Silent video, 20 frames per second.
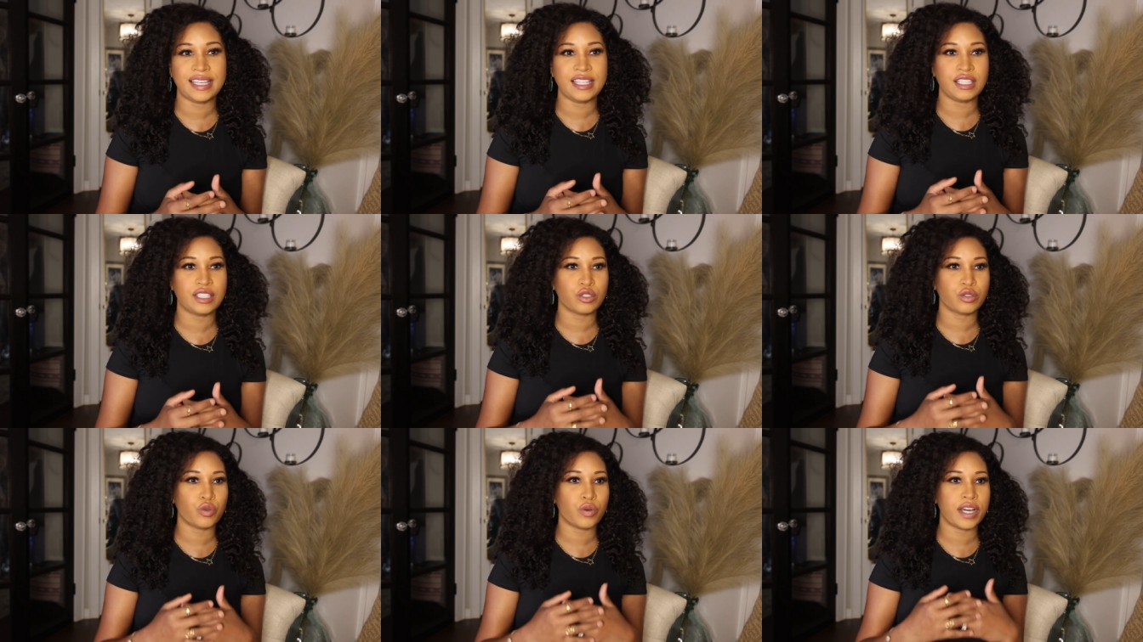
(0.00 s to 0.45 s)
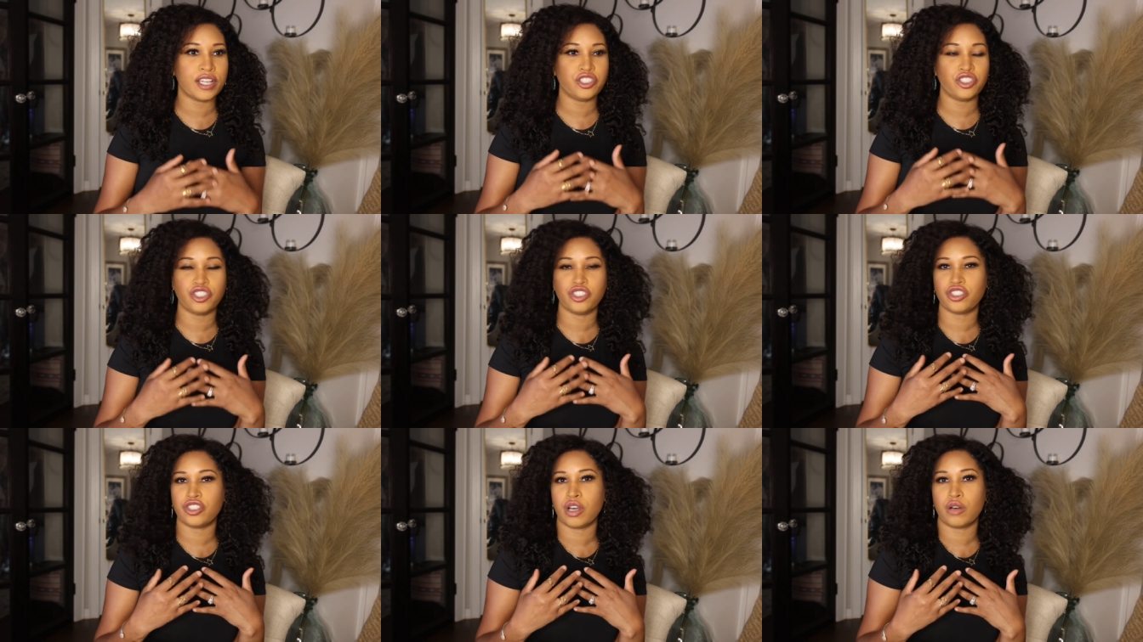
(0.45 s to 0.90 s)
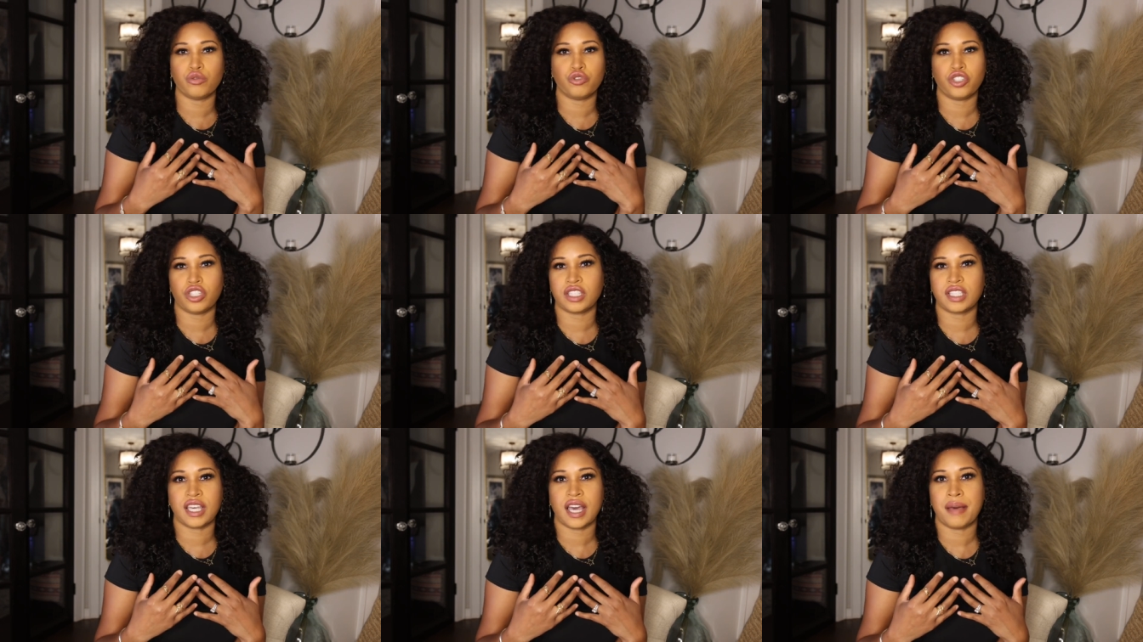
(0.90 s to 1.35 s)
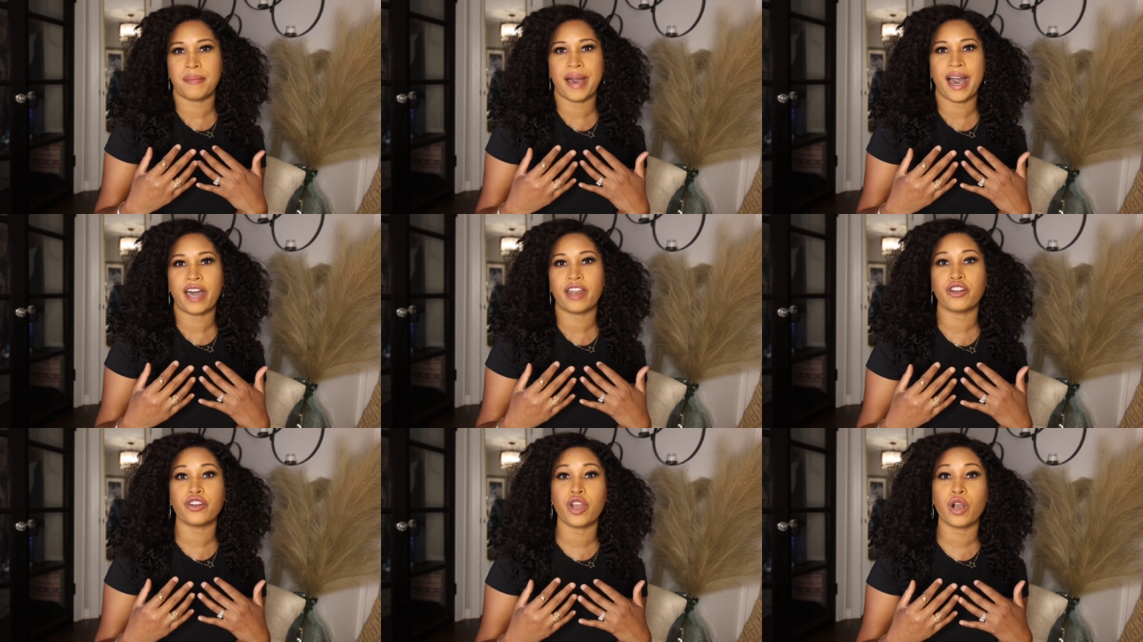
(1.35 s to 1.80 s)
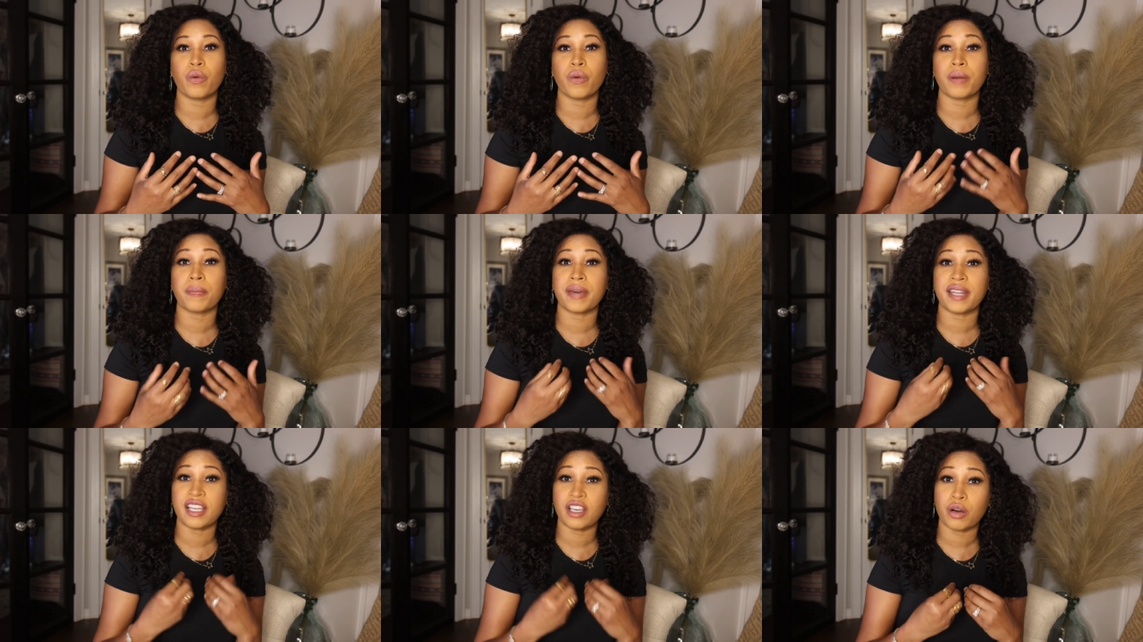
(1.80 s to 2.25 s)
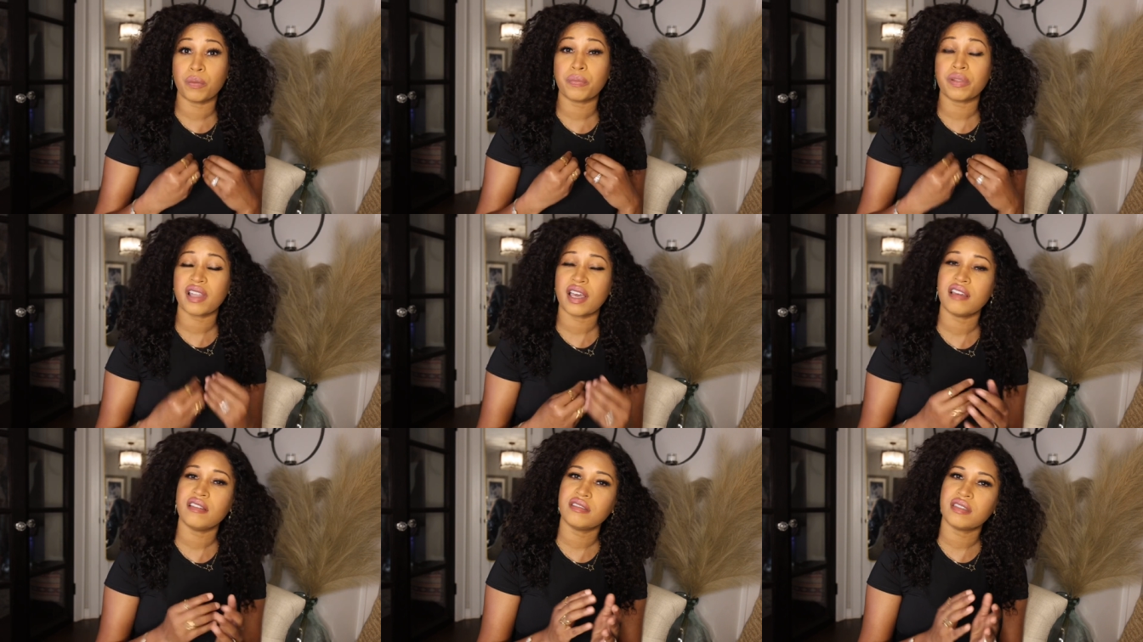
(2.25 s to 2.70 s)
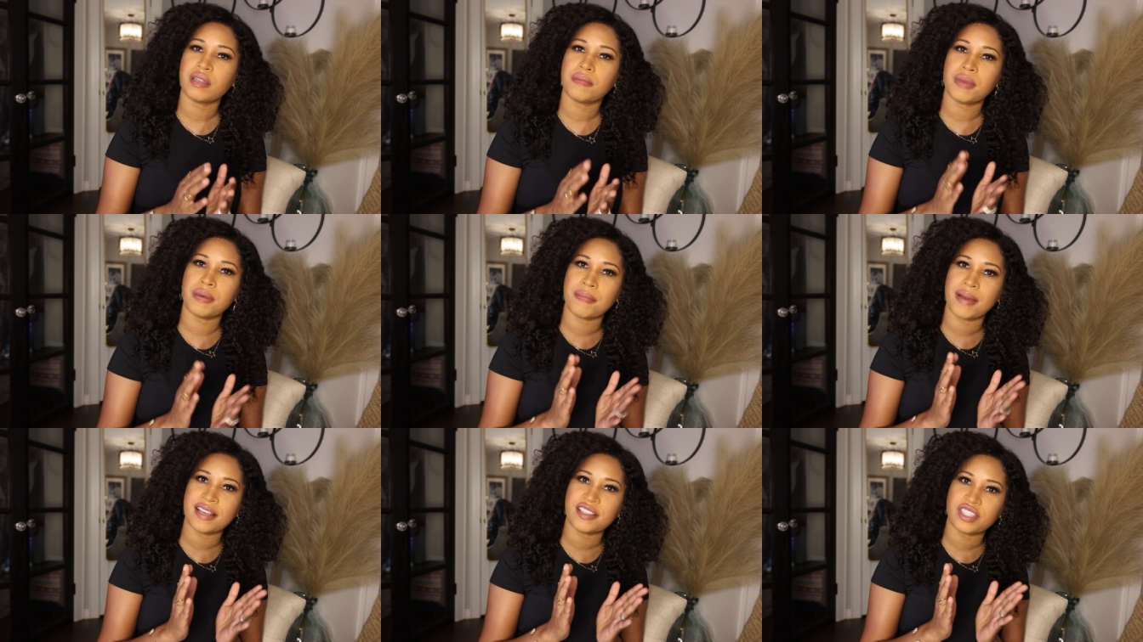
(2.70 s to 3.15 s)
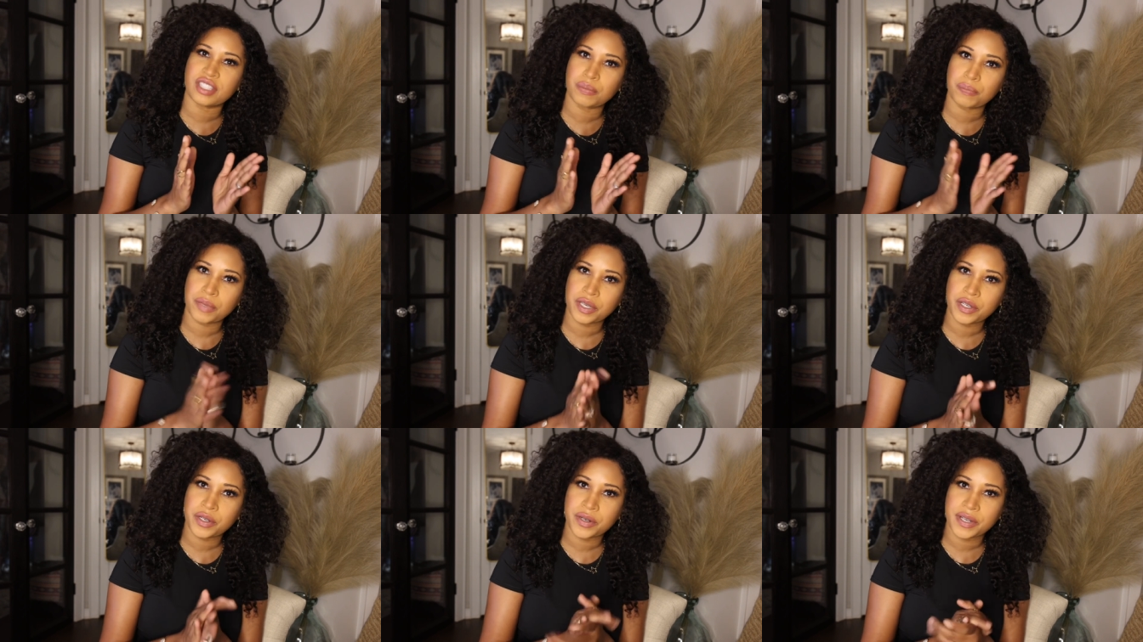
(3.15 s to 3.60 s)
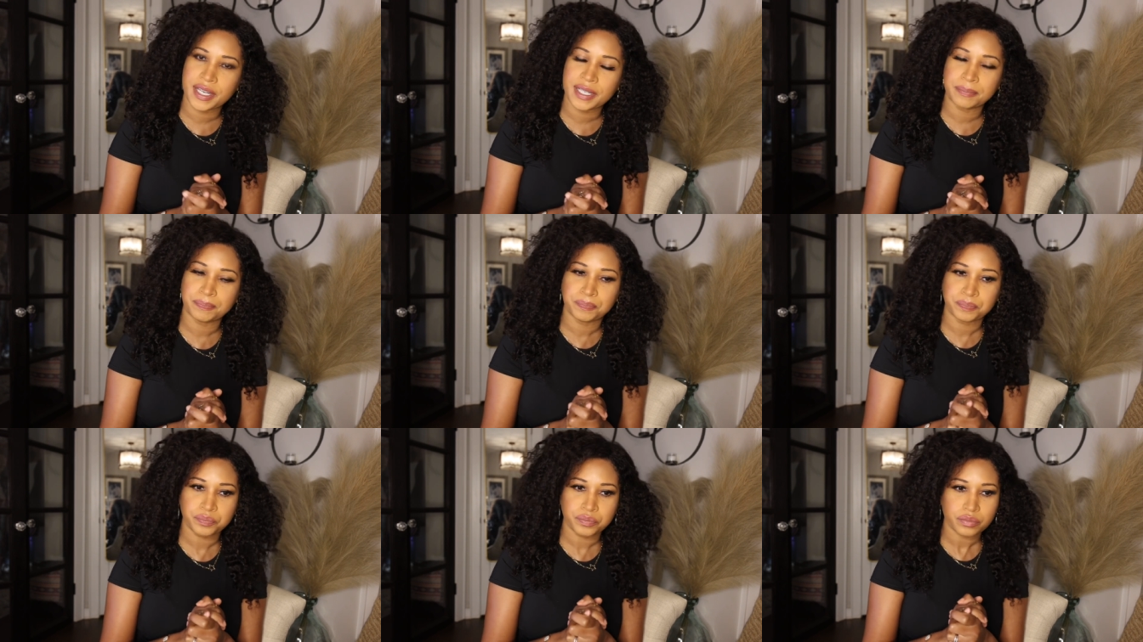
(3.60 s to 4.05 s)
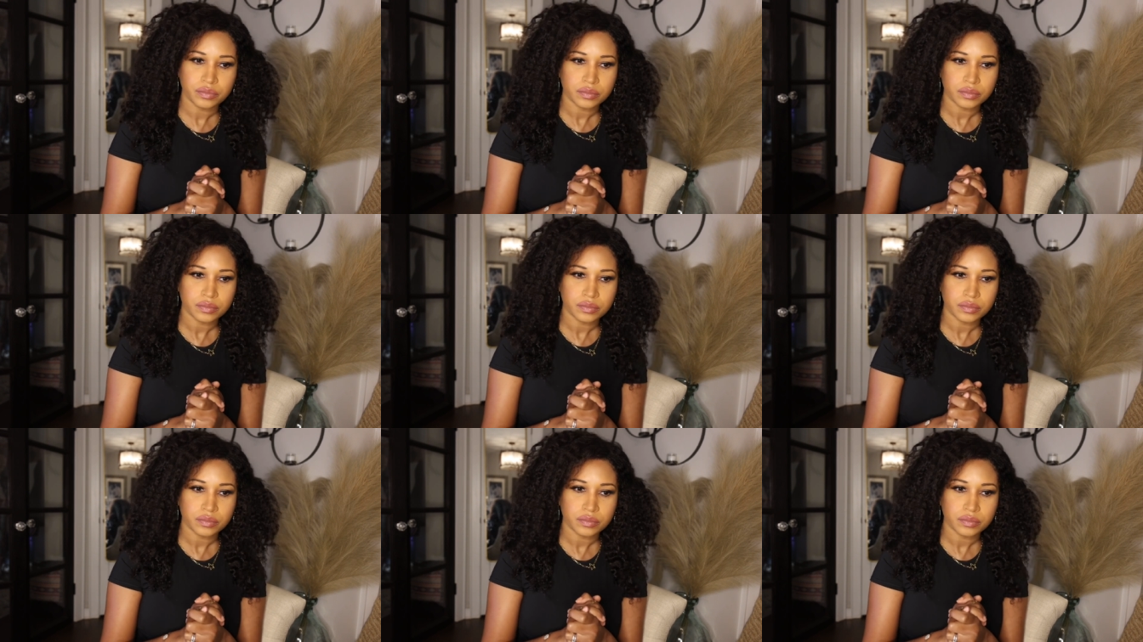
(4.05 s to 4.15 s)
These questions don't just come out of nowhere, but he'll place them in my spirit.